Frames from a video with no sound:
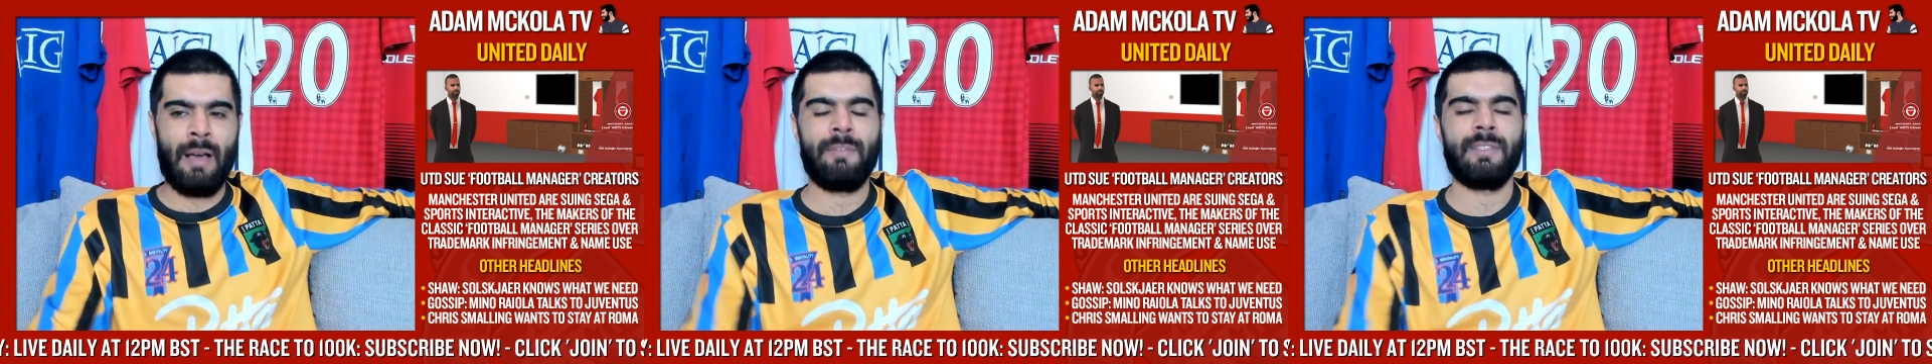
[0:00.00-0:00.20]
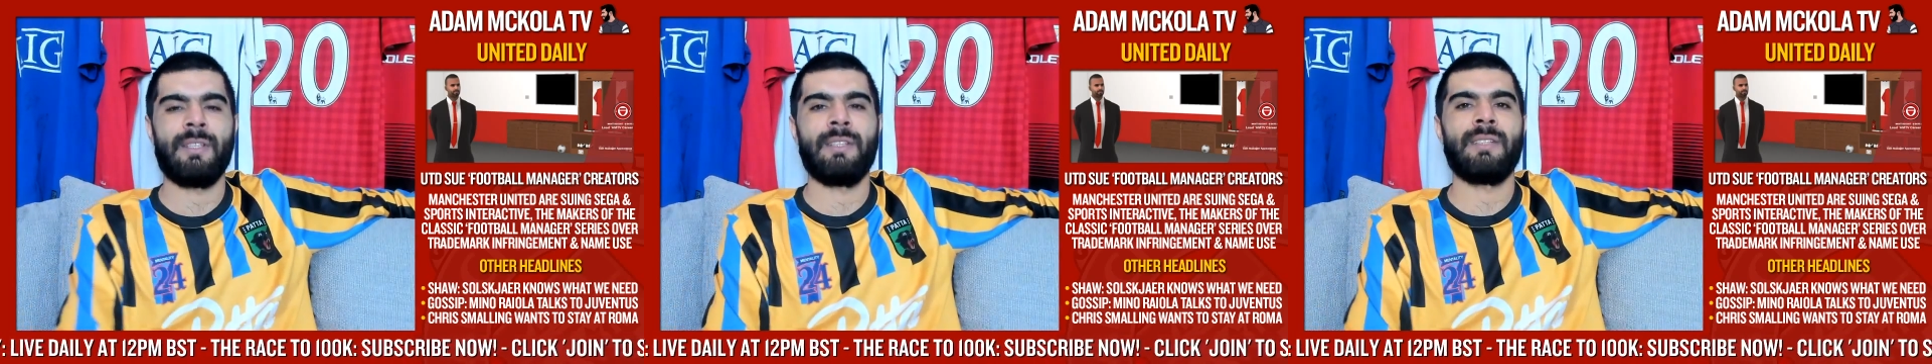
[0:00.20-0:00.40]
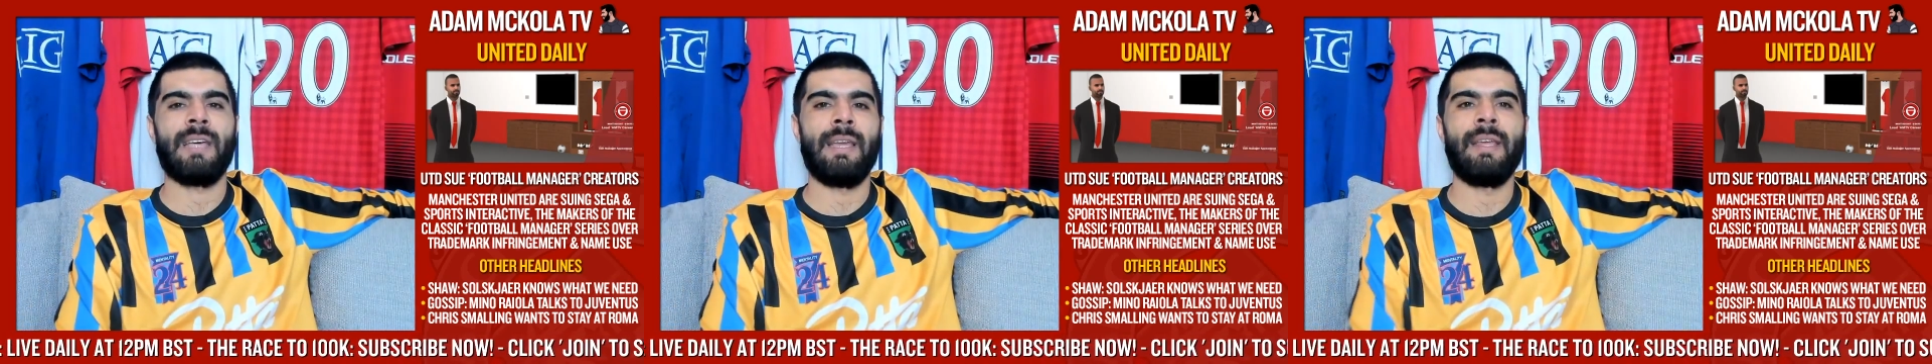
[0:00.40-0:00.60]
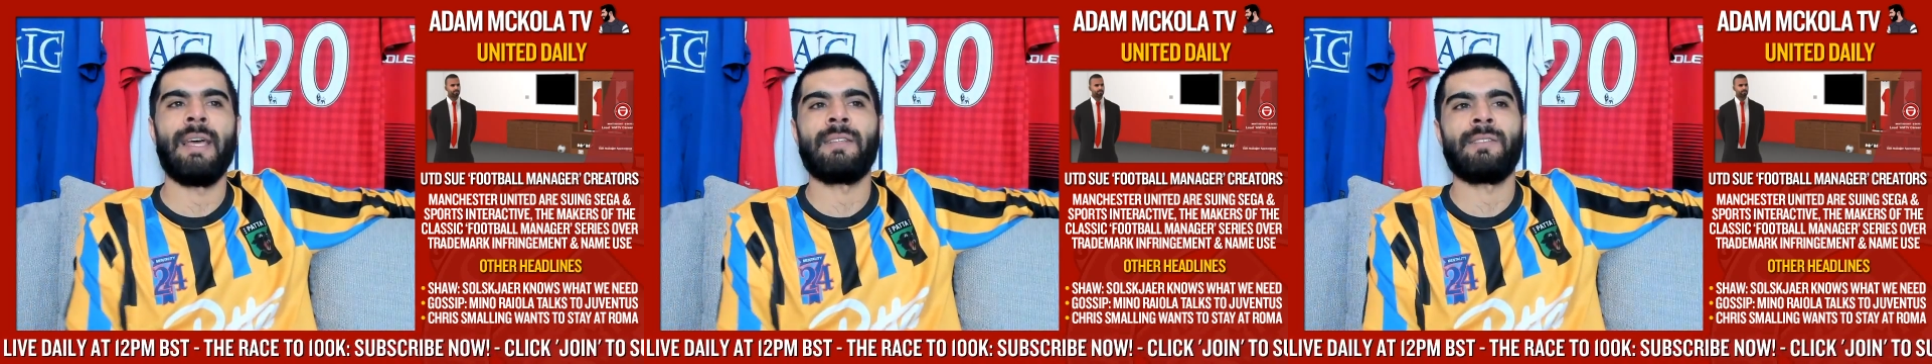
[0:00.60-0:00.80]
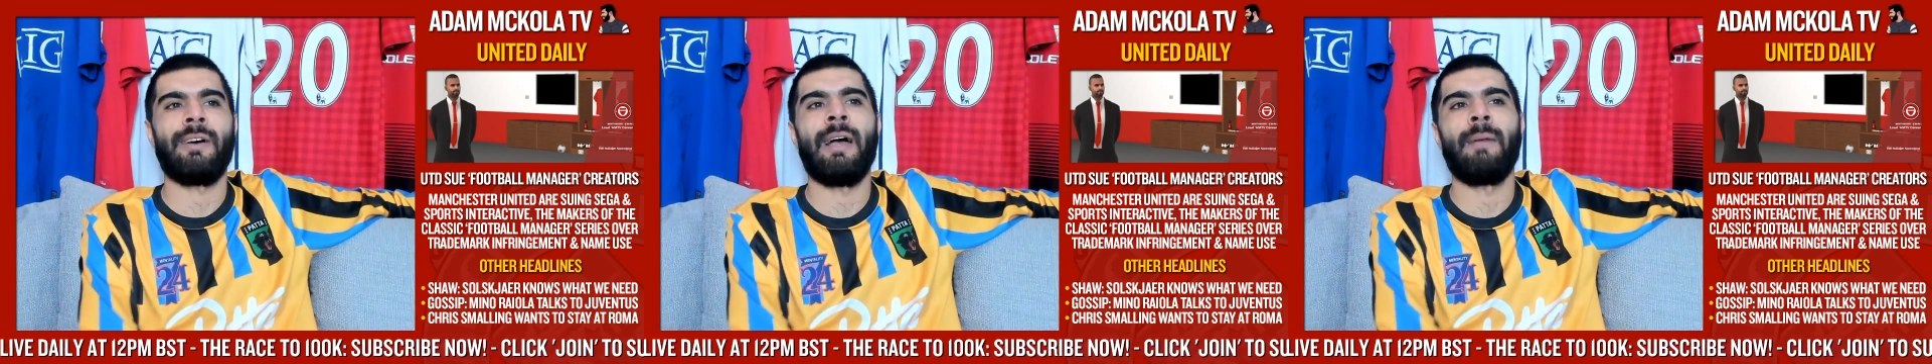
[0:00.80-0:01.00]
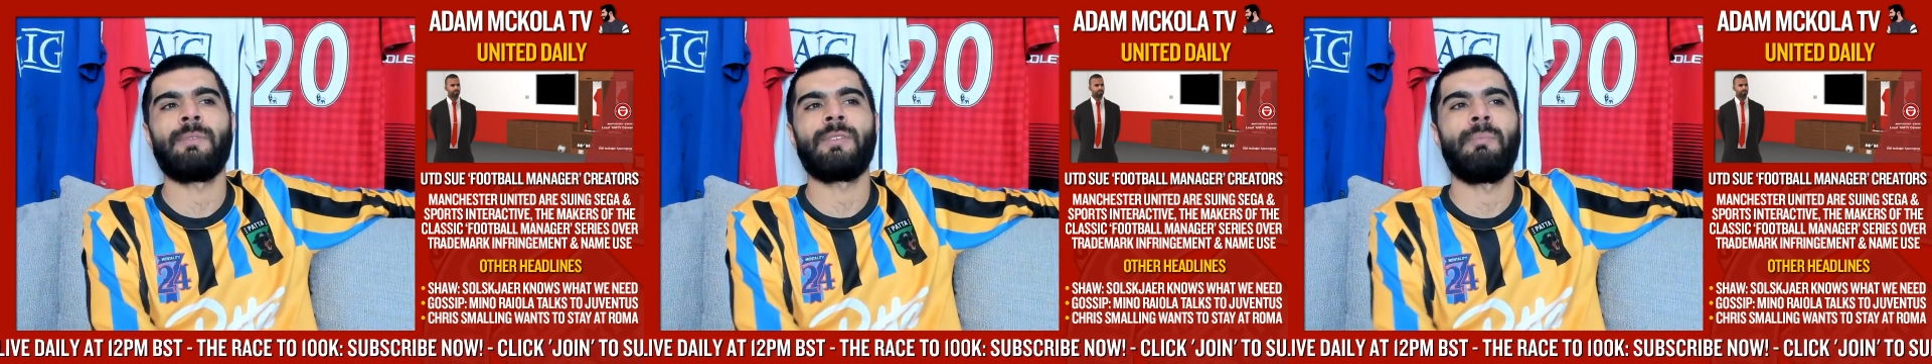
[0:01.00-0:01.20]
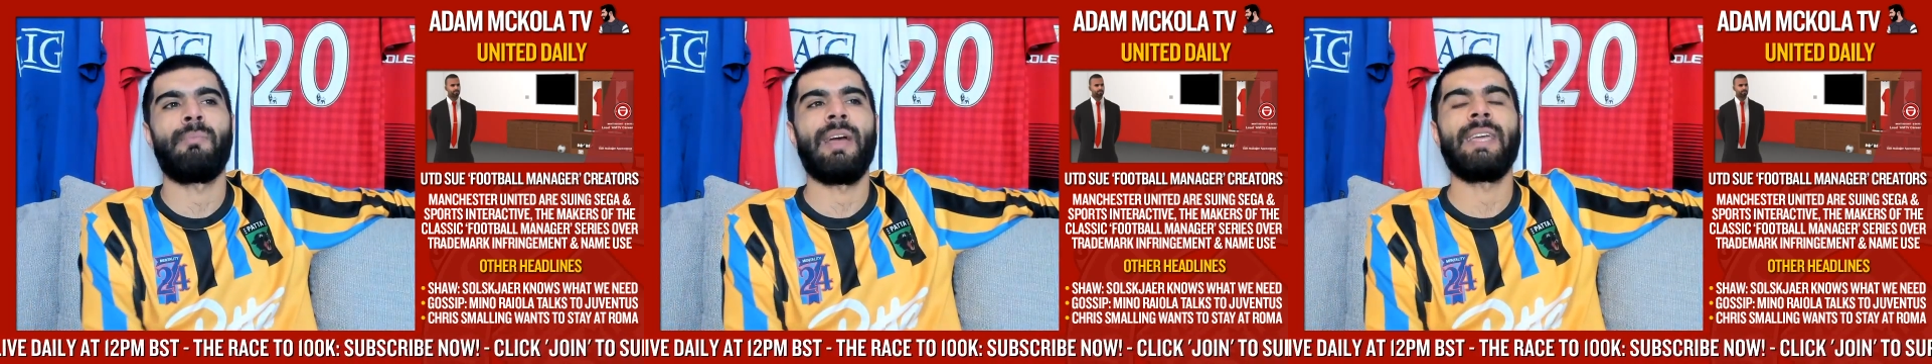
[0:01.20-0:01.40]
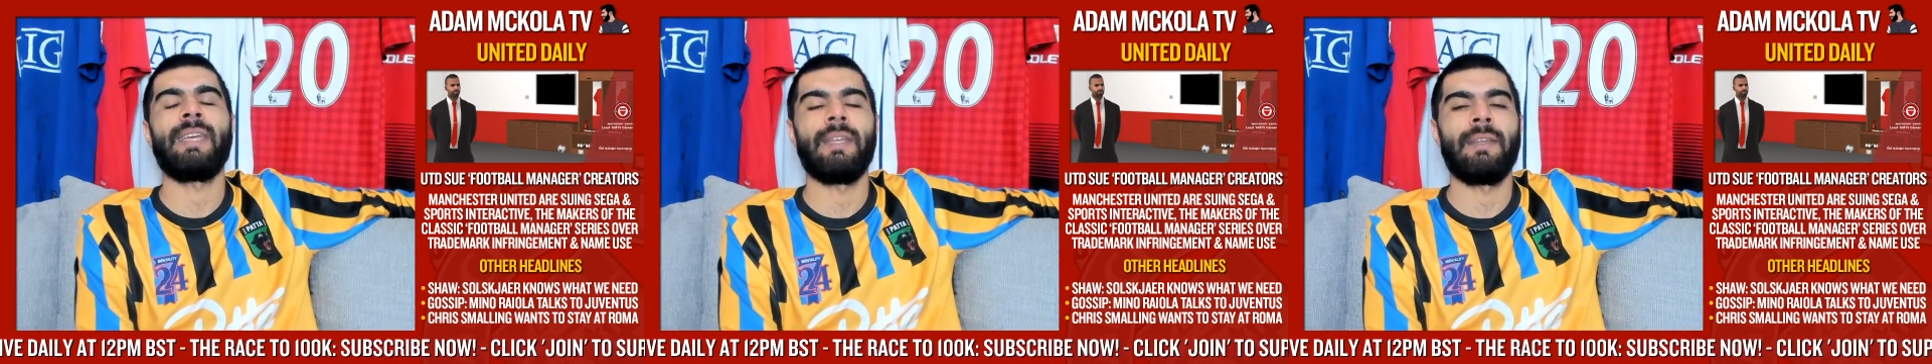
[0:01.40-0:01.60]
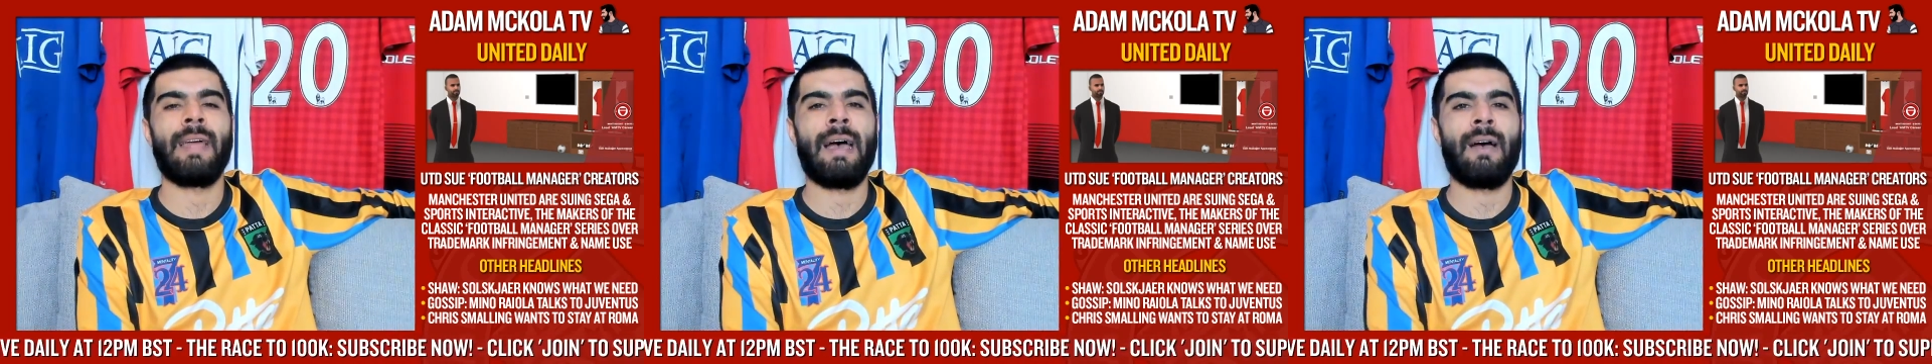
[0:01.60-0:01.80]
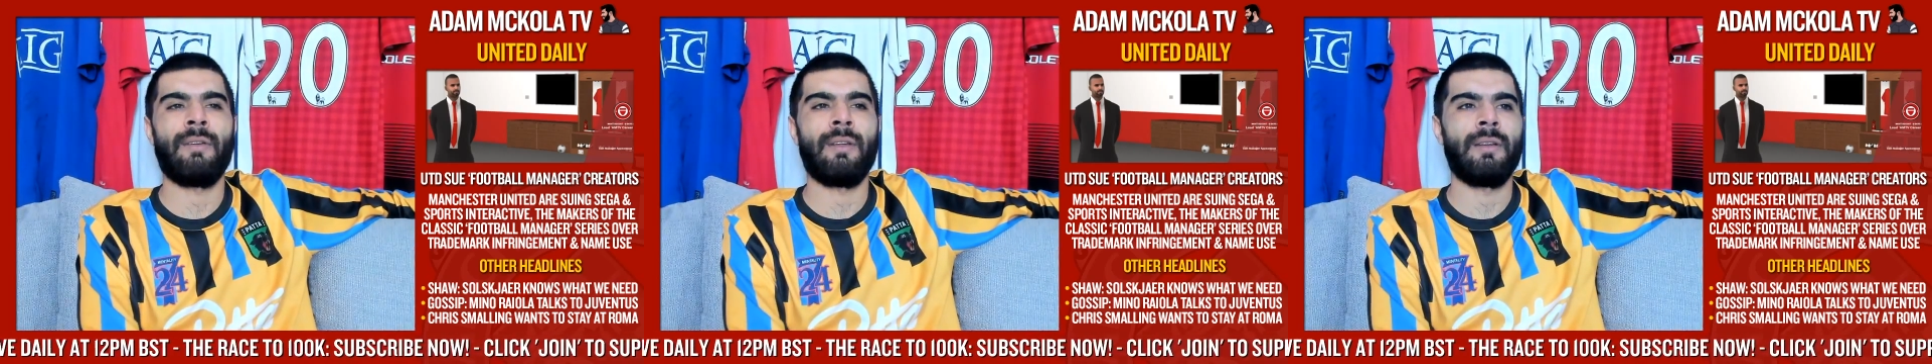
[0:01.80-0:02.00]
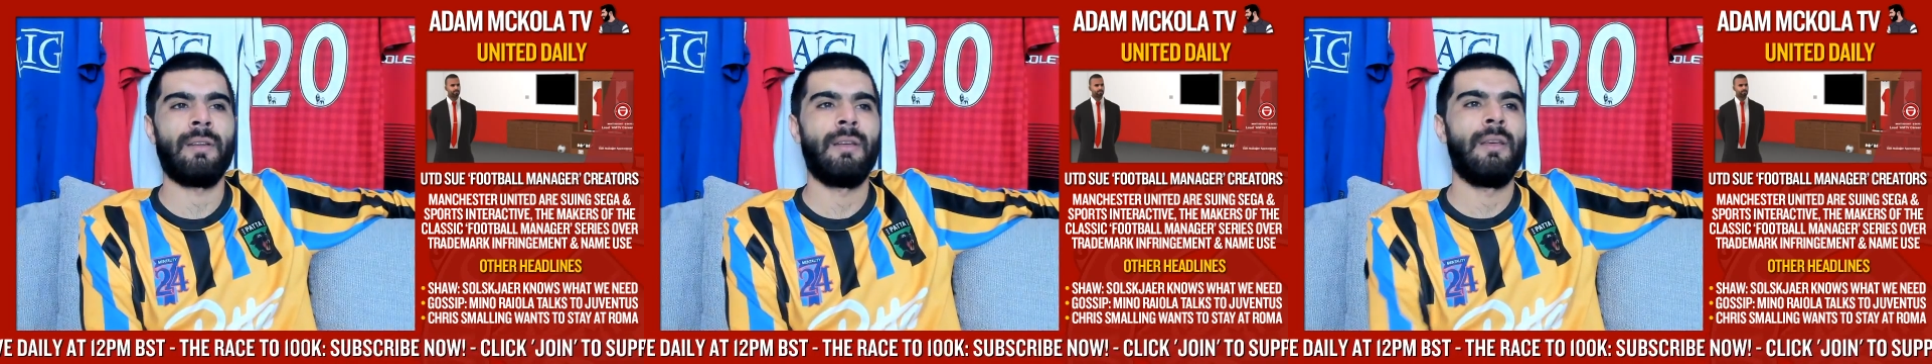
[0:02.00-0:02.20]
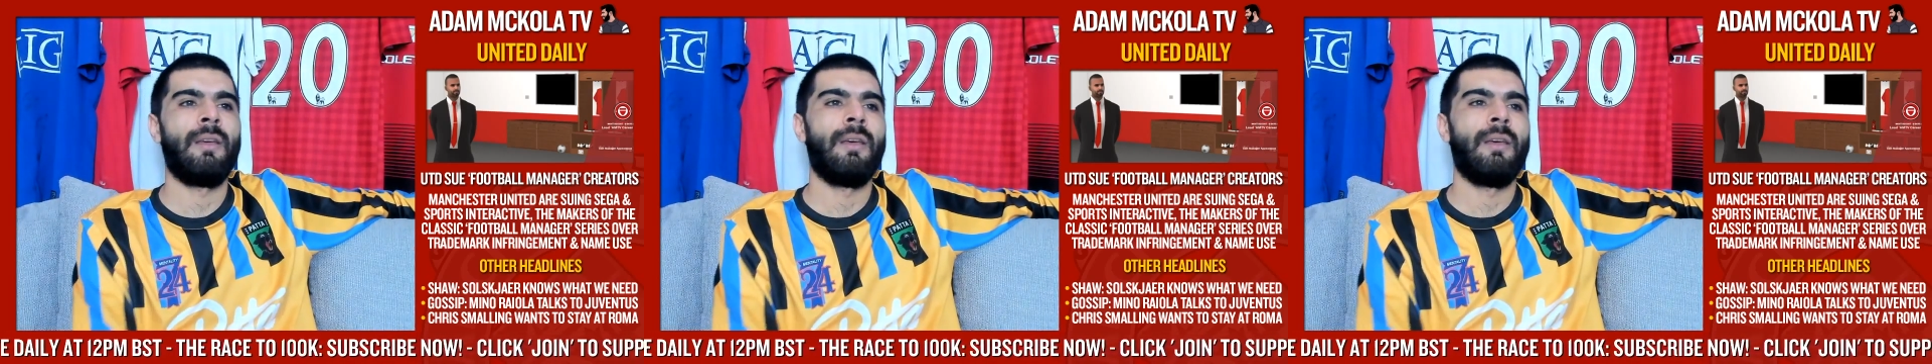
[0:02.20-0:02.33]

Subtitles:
obviously take their time to break it down and